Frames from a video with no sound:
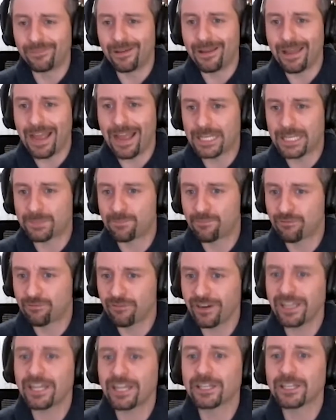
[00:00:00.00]
it's
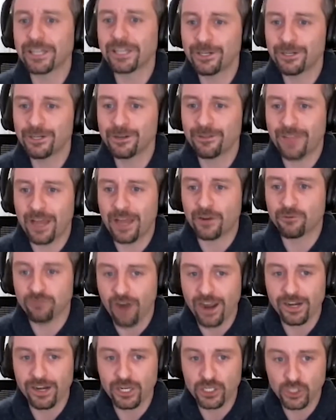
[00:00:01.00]
pretty clear that
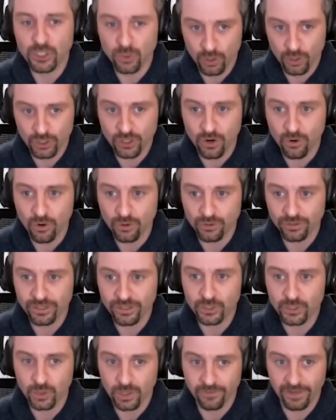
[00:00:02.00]
trying to source ochre
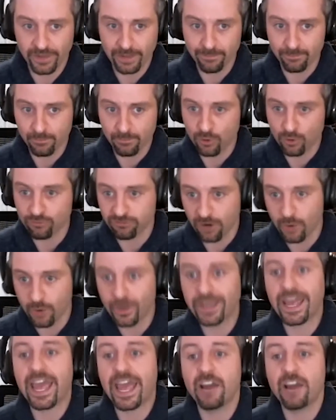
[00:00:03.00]
is sort of a
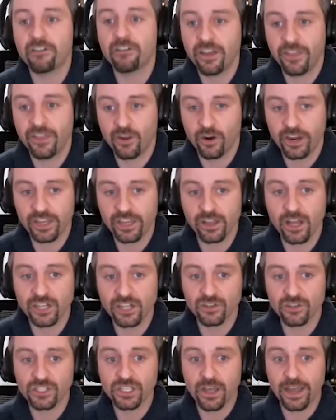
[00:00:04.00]
growing area in the
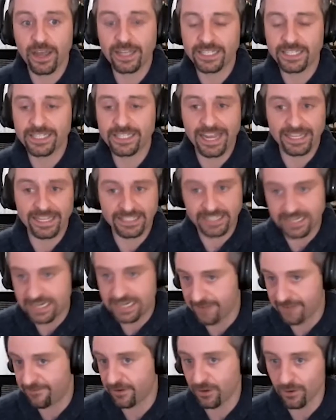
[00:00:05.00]
archaeological sciences. It's
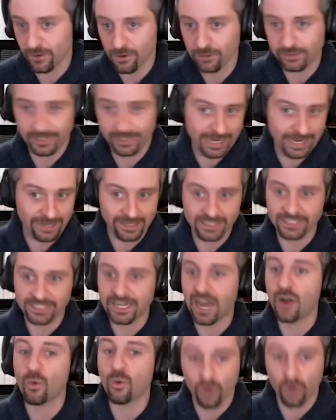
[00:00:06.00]
difficult, it does
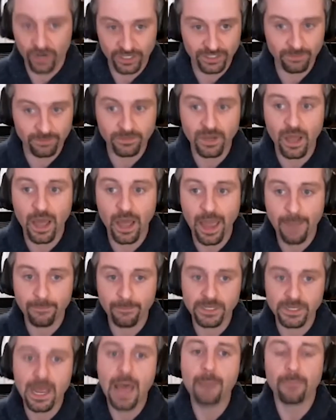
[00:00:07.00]
not work
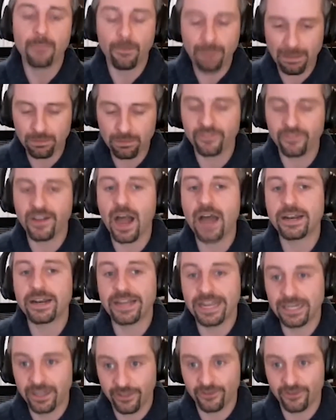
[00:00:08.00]
sometimes, but people have gotten
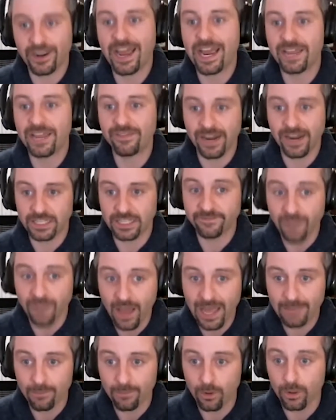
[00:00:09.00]
it into their head that it's
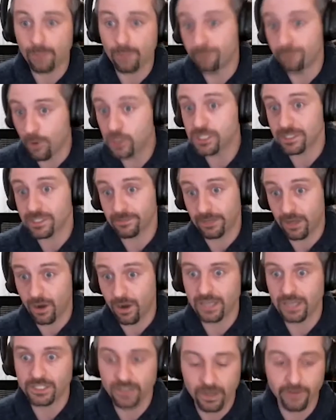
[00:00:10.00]
viable, mostly
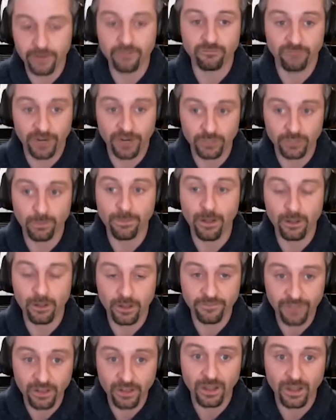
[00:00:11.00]
because of Rachel
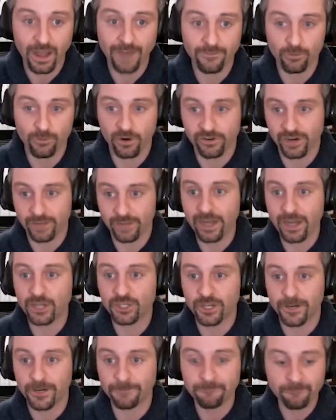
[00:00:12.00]
Felkoff, who I already
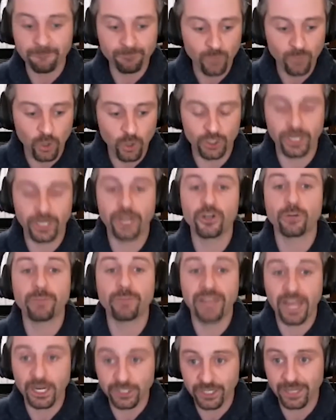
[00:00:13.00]
mentioned, because she did her
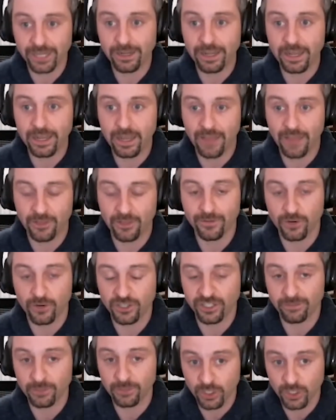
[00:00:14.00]
PhD at the
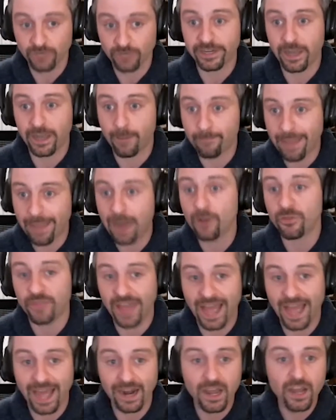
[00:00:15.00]
University of Missouri about
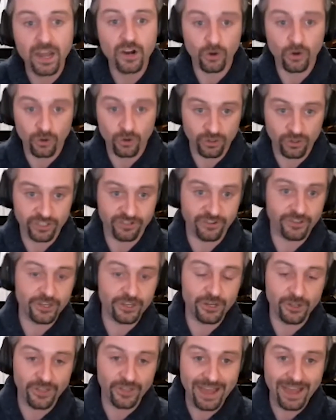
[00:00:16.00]
that earlier in the
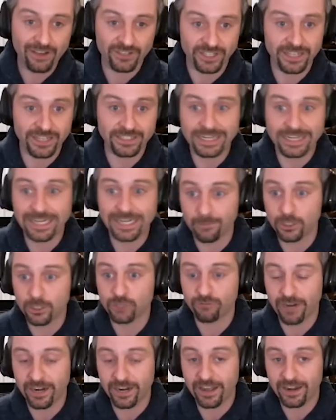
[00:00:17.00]
2000s and
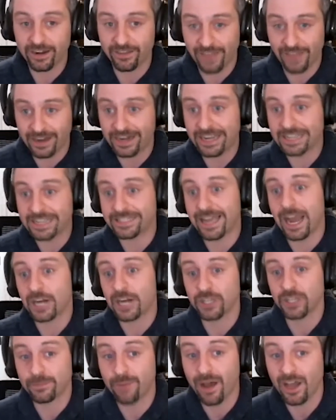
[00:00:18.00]
demonstrated that it is
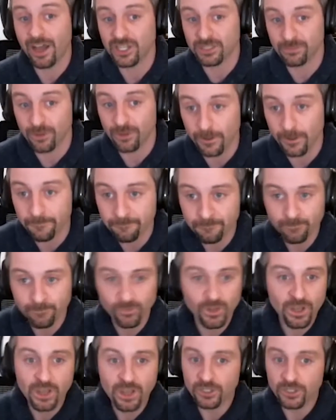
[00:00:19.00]
actually possible.
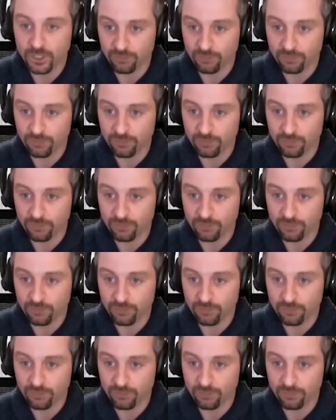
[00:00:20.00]
So